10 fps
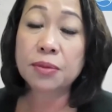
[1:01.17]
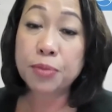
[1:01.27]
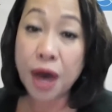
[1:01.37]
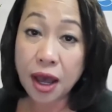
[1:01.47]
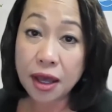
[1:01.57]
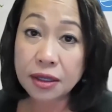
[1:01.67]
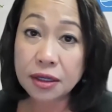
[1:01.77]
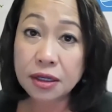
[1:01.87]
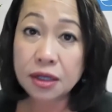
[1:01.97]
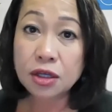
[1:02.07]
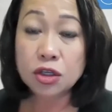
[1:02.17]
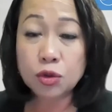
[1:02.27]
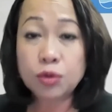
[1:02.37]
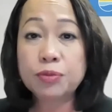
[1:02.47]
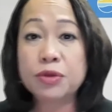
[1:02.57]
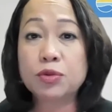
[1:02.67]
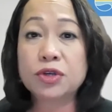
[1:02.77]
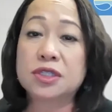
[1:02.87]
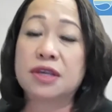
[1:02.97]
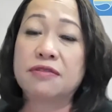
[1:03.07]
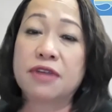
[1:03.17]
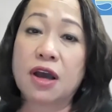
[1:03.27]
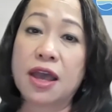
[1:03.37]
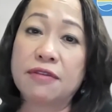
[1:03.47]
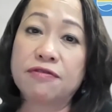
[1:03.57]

but you will be receiving a